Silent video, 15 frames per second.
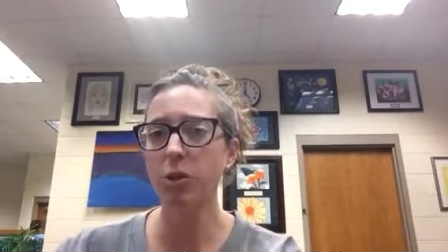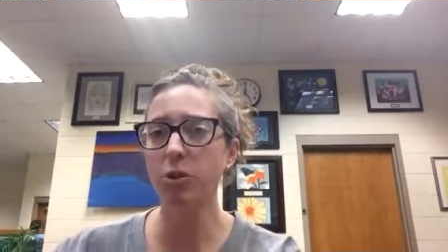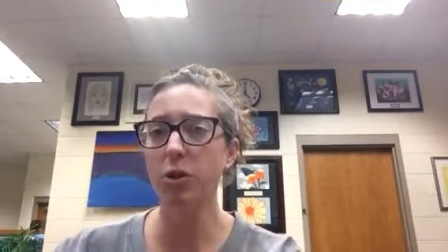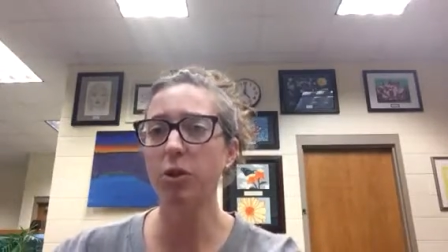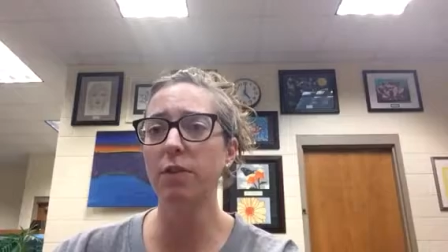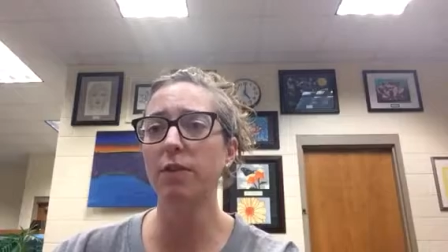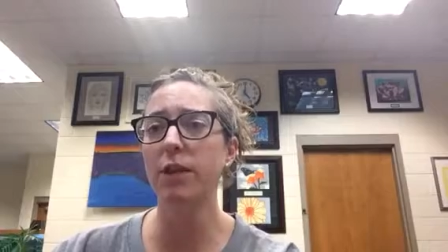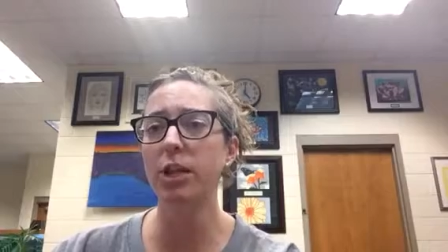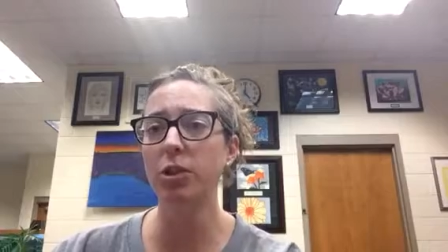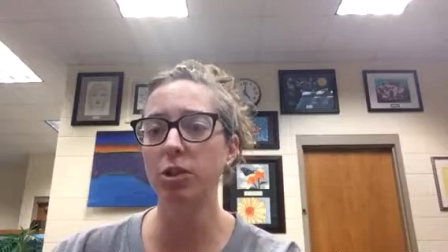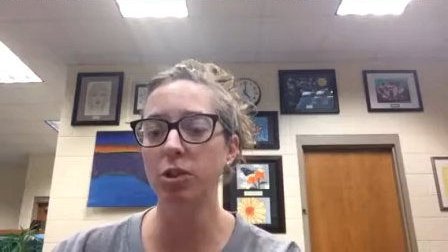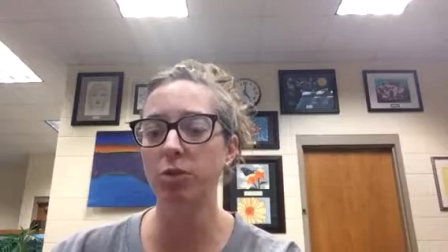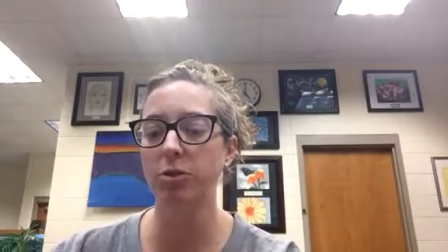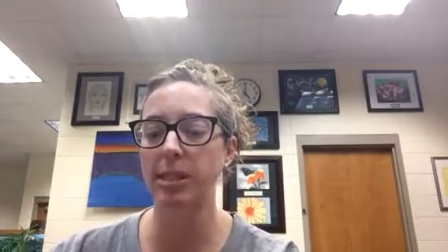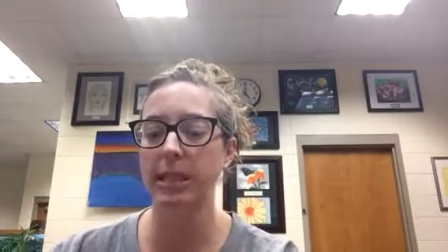So the
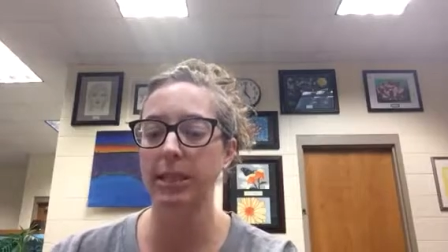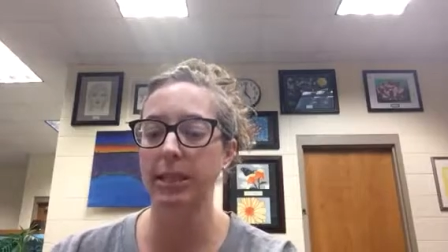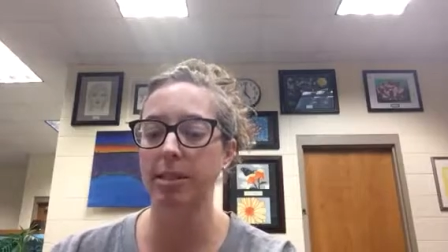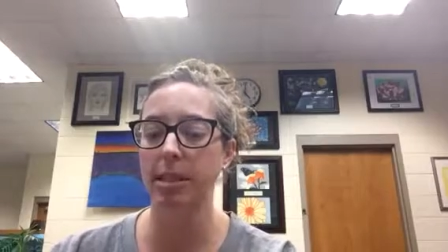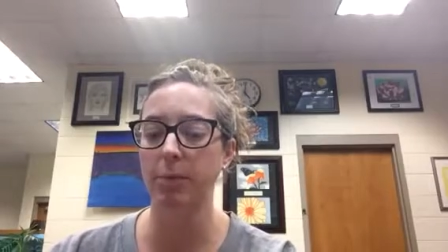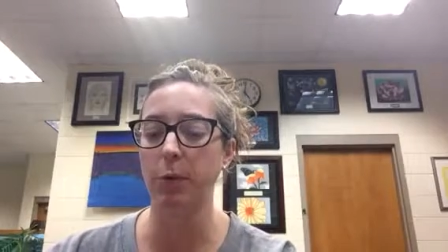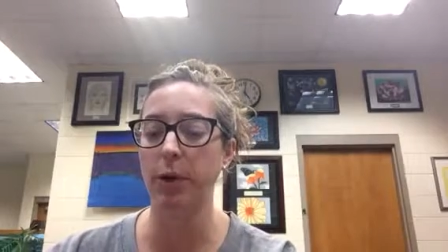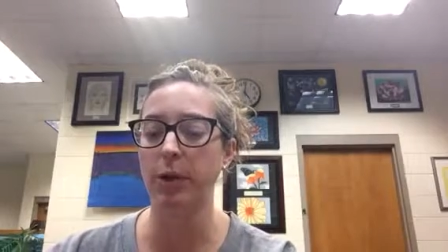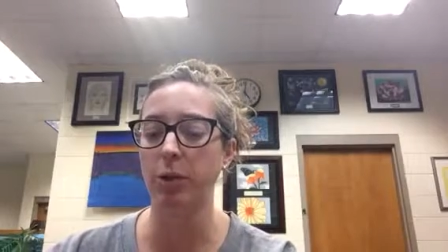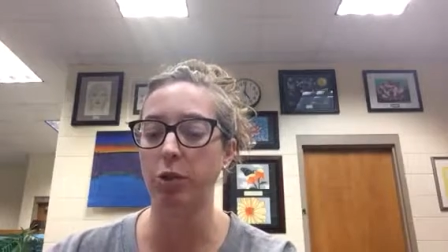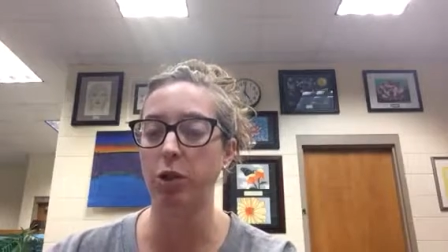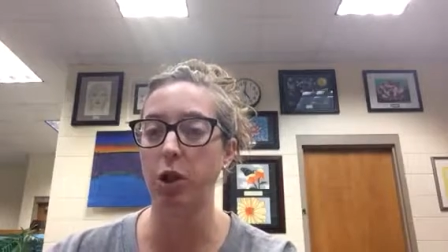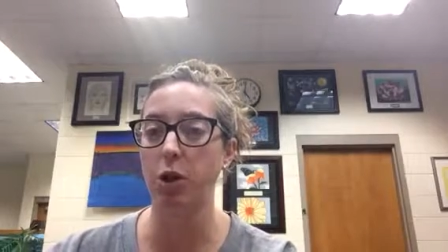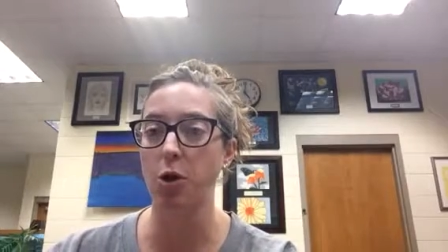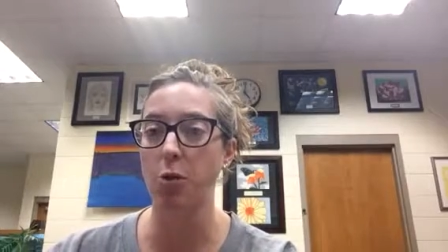first two series I'm going to
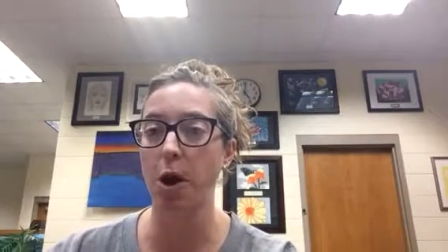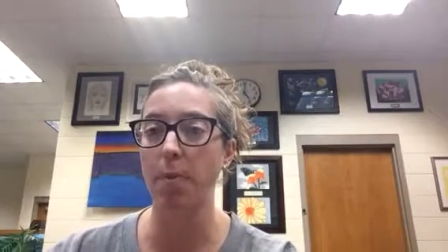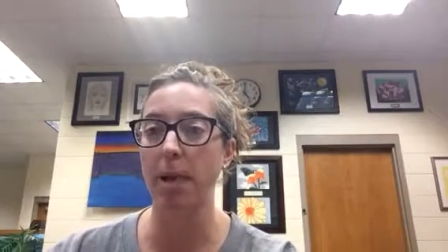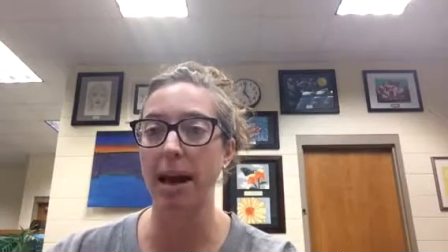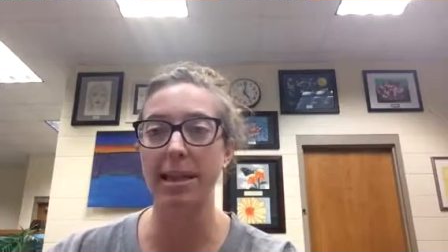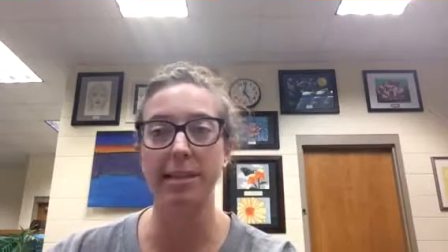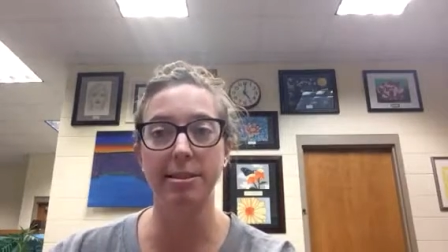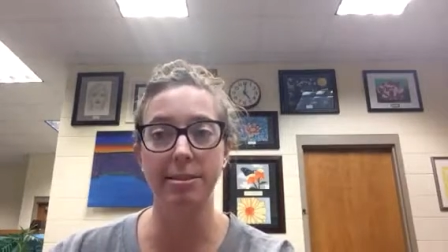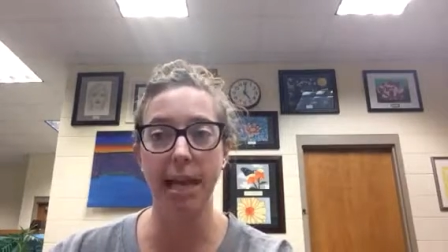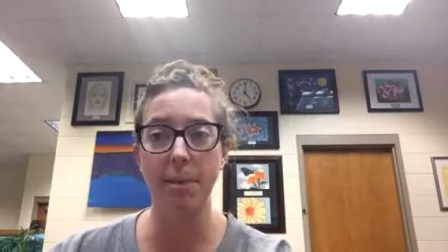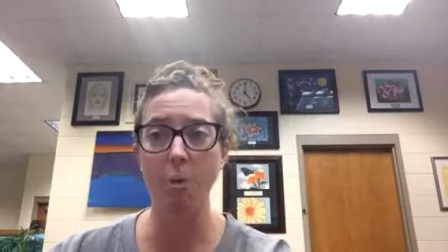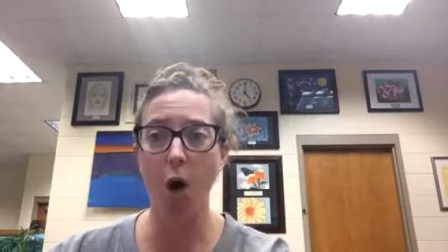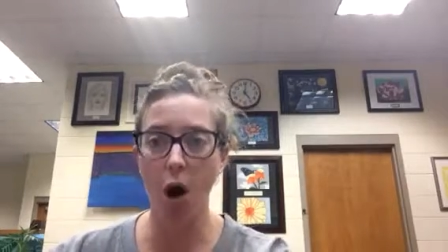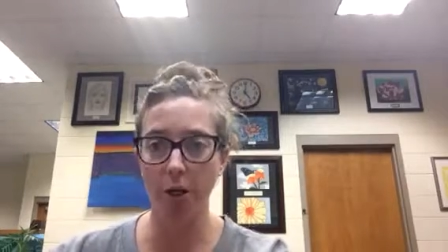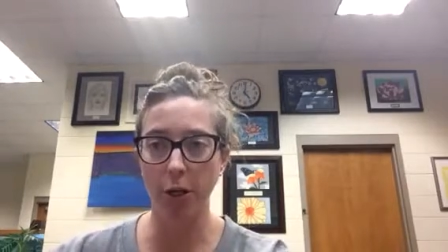show you are by the
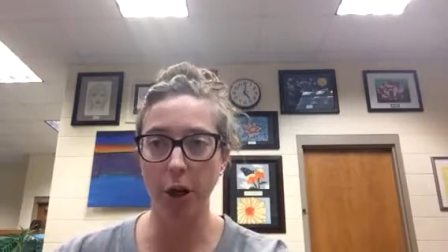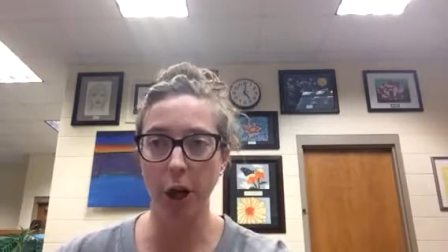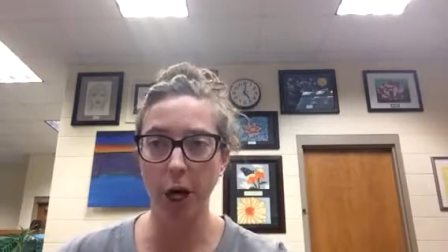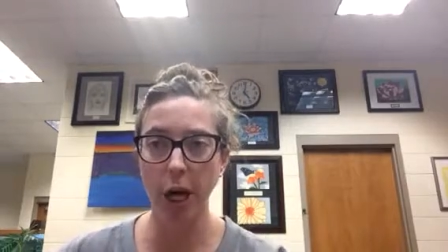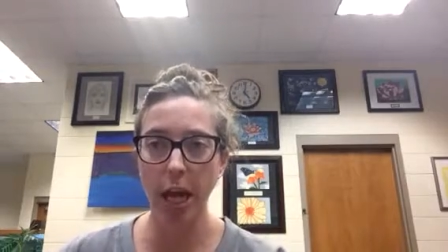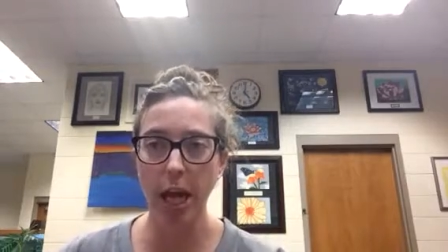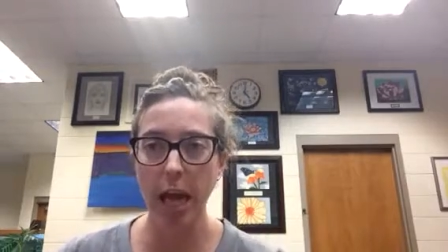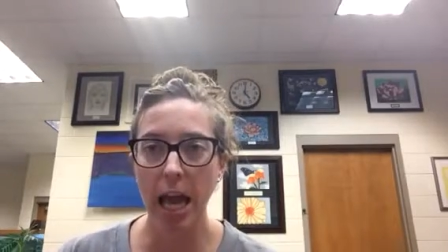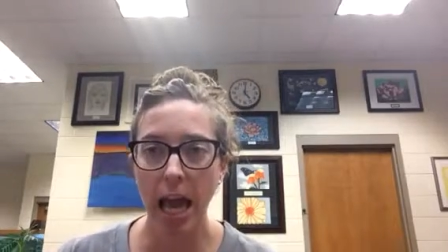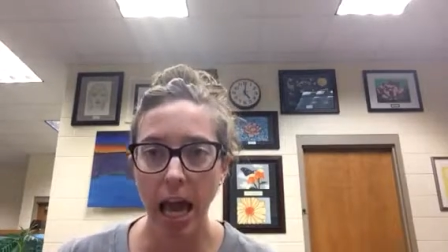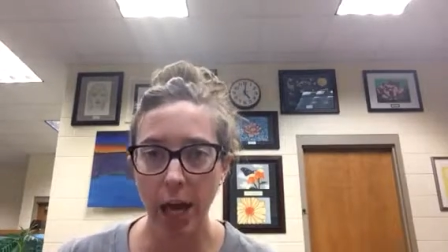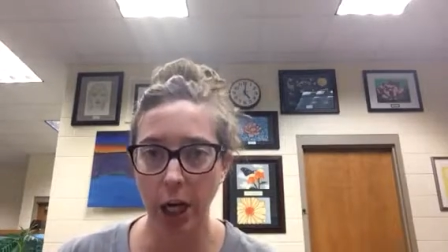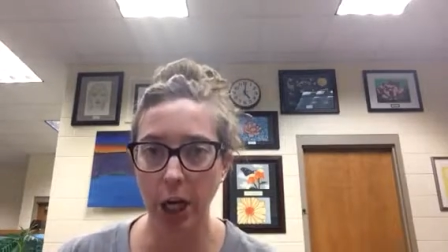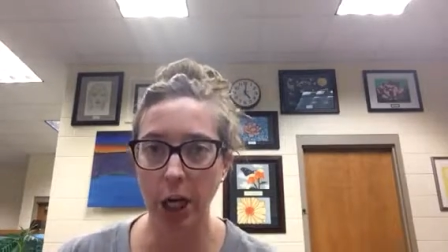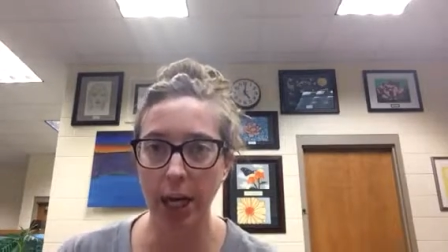same author,
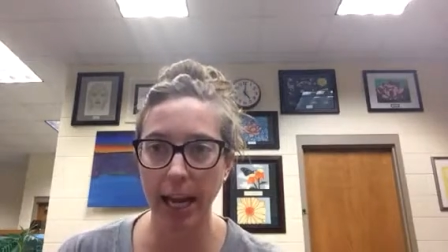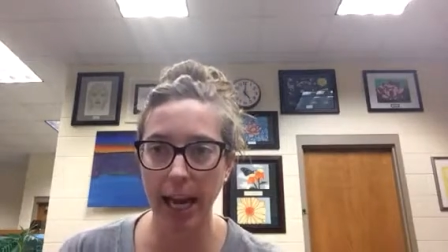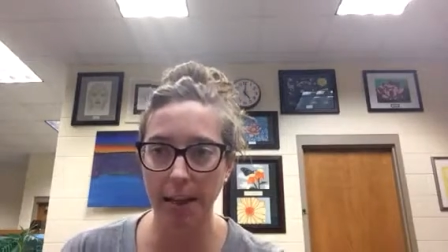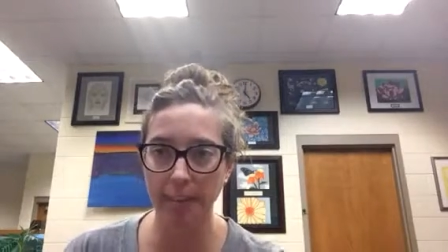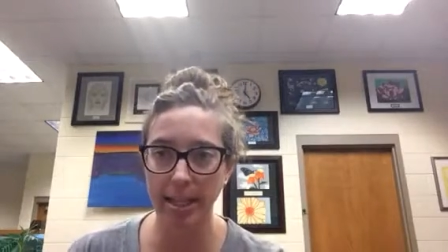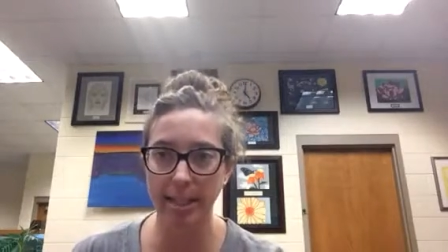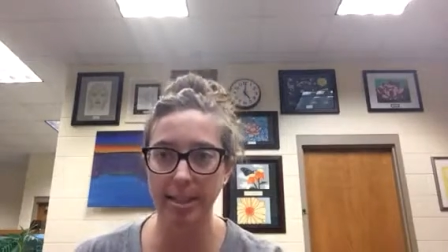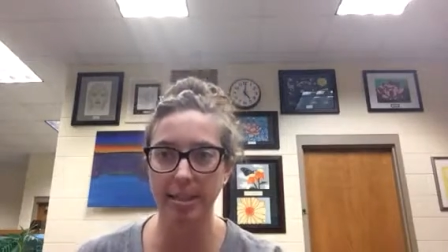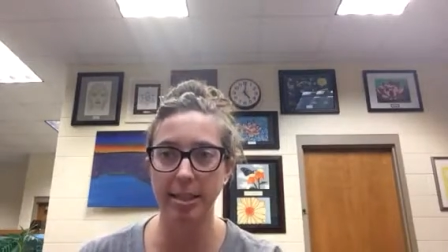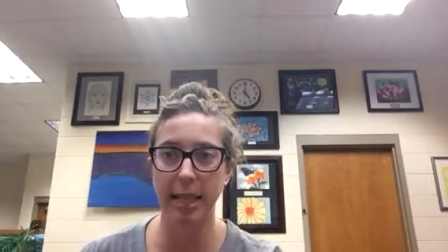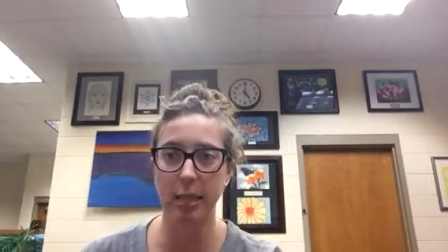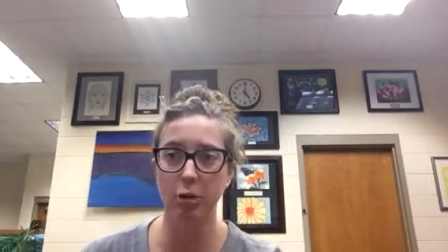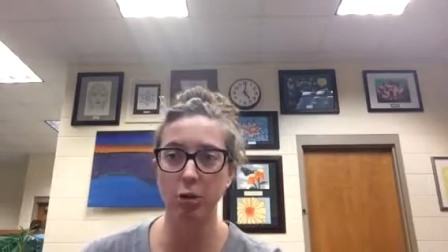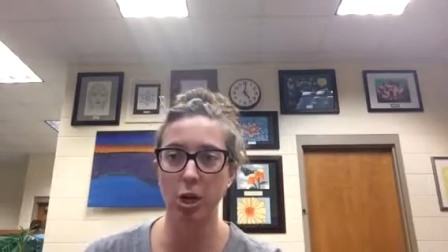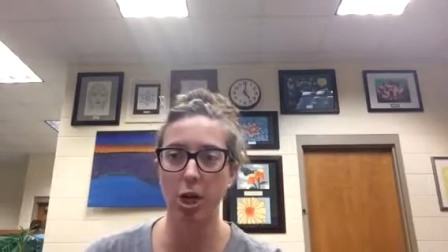and her name is
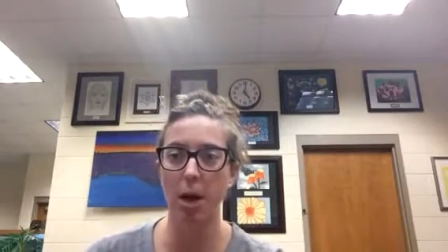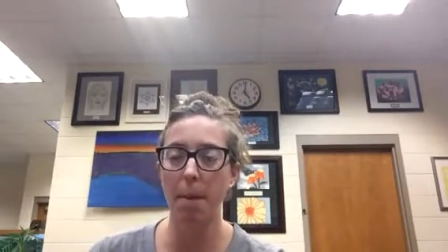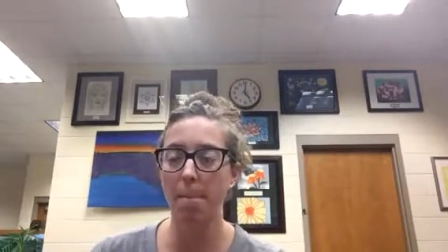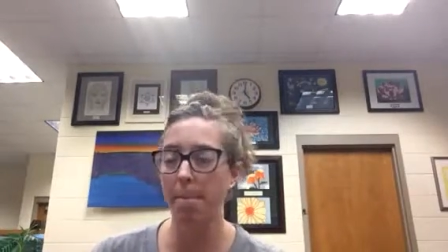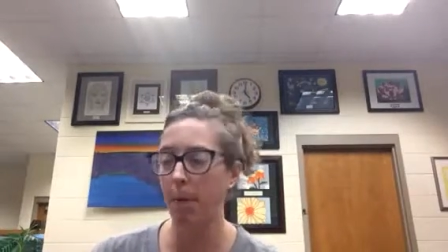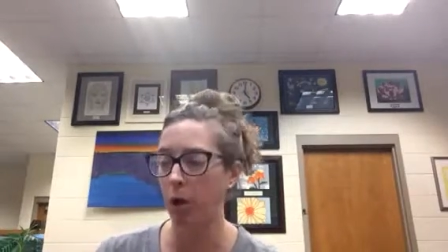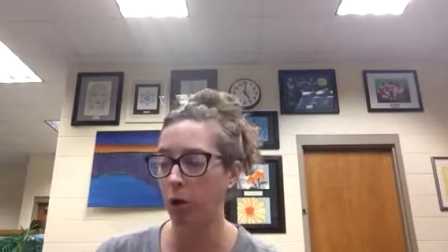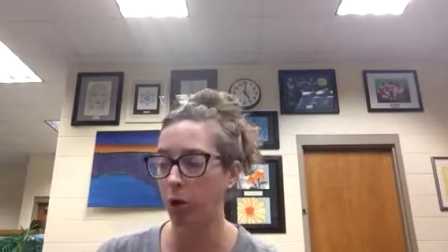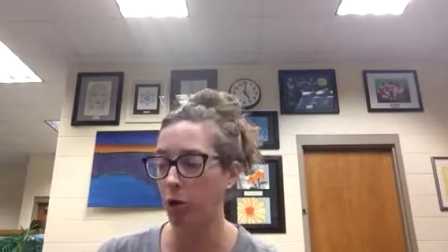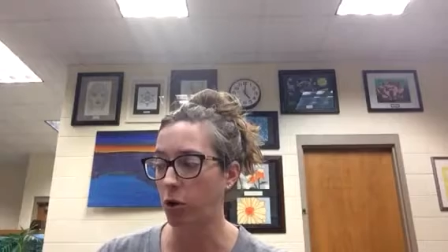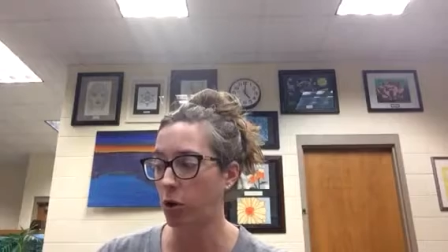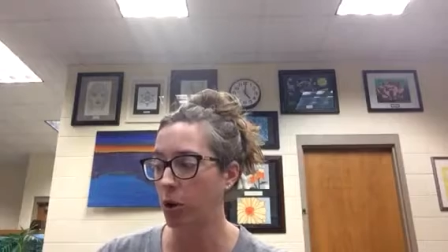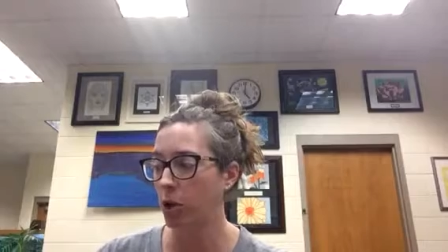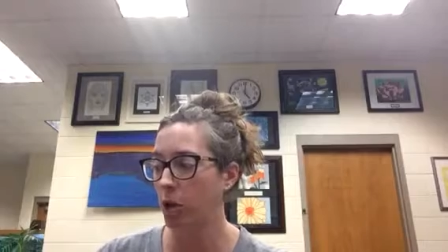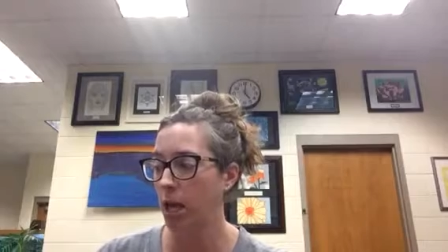Sandra
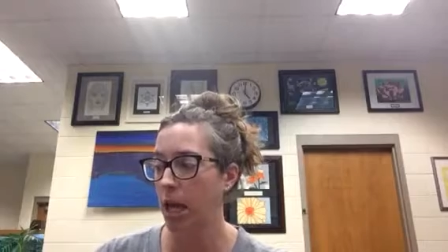Markle.